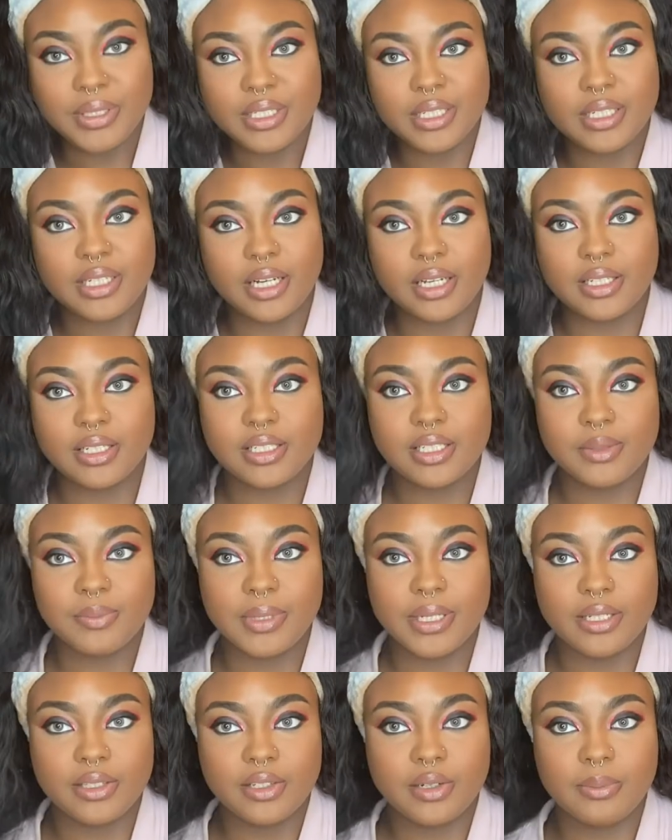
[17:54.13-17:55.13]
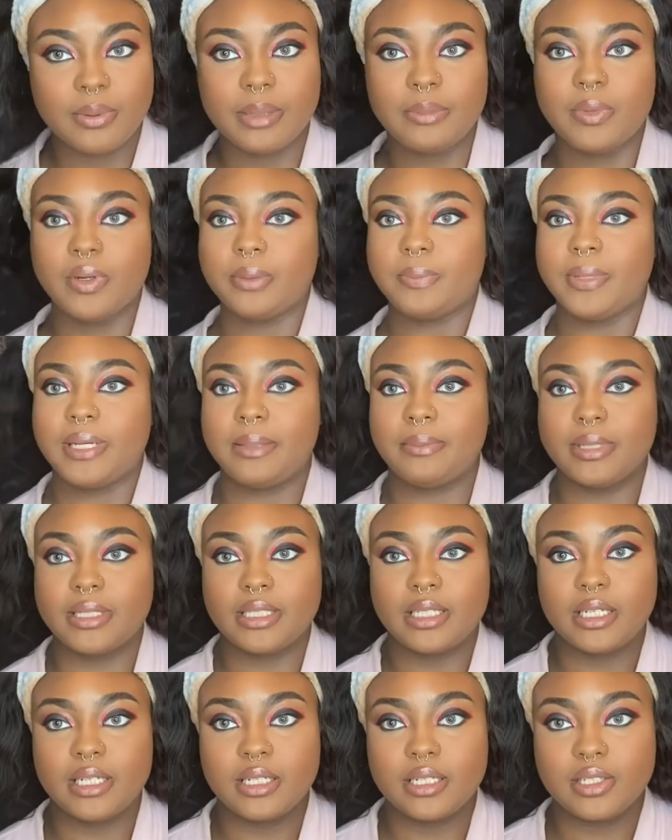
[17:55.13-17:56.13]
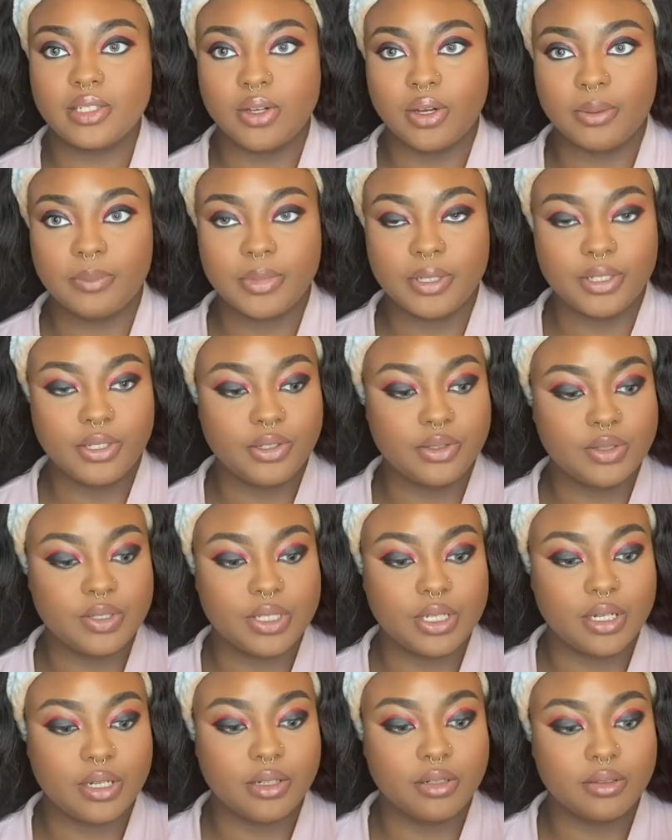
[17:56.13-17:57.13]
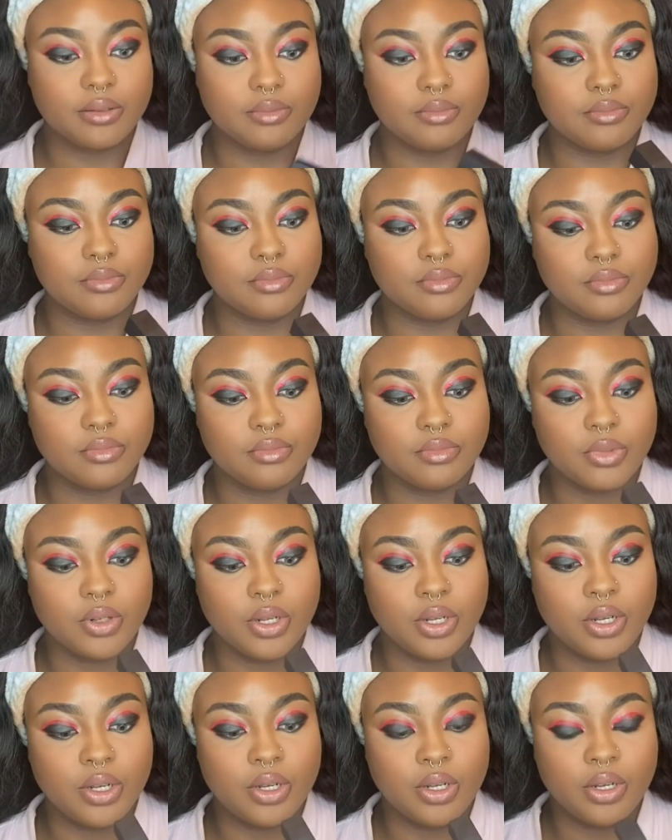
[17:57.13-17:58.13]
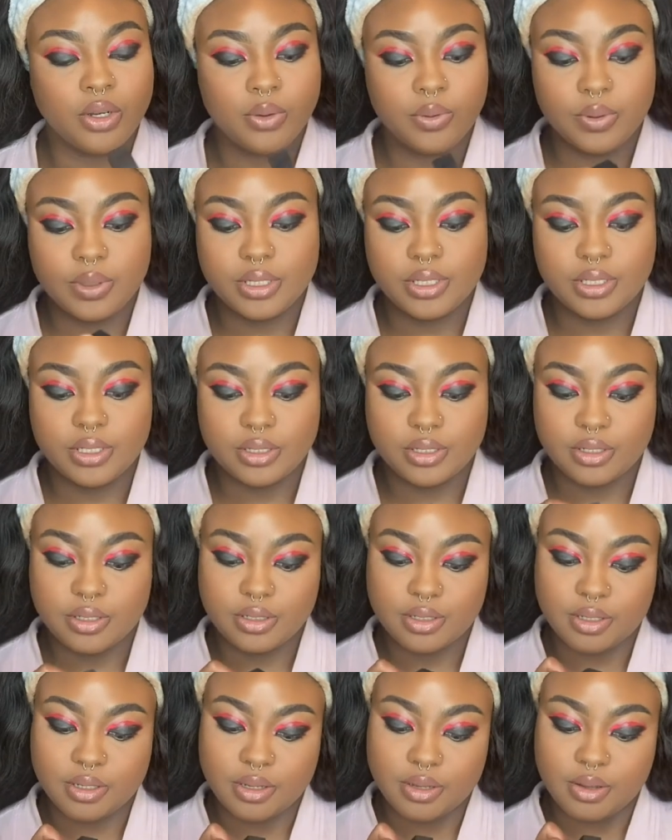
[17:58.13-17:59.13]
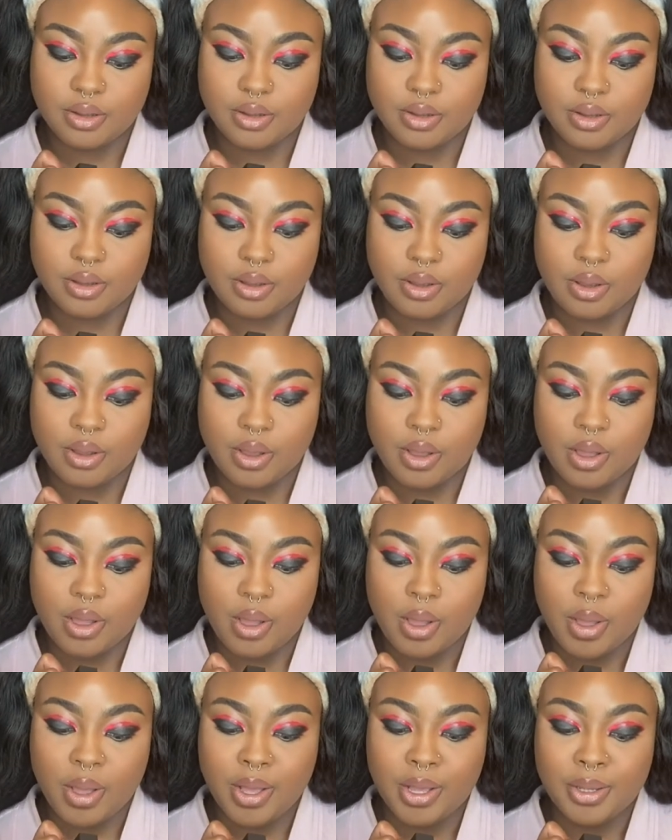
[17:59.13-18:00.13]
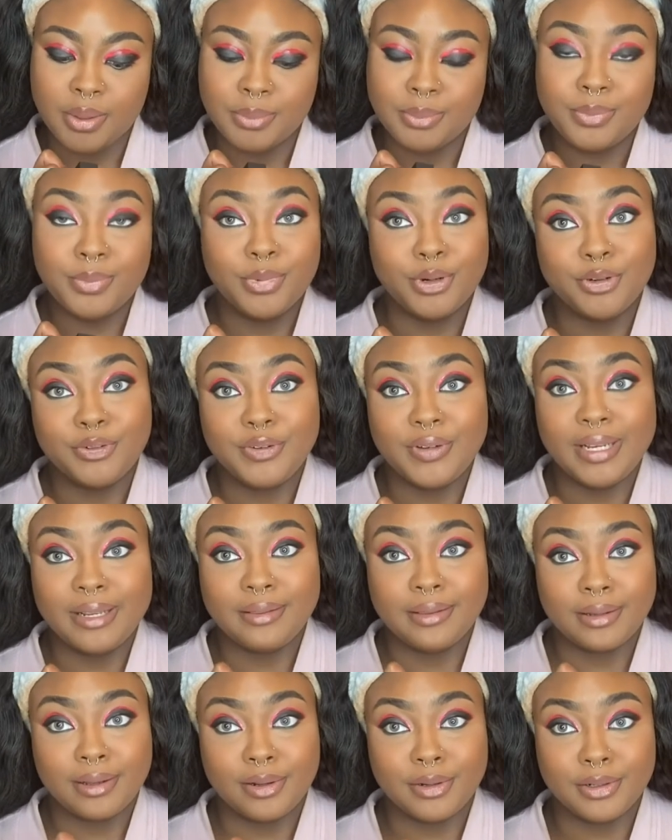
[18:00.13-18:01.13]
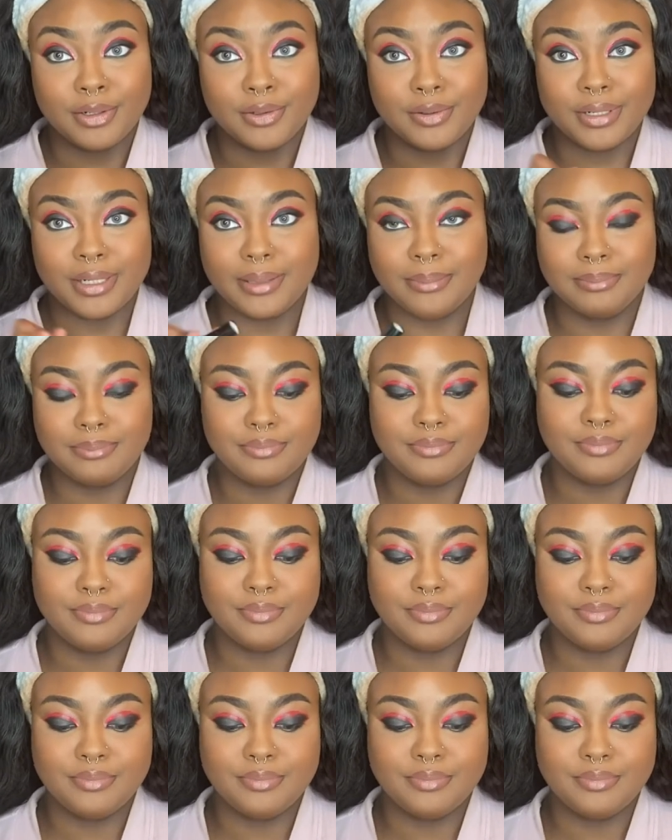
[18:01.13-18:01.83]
the colors to be a little bit more pigmented, so I'm going to use, um, what's this? Morphe and the color cream.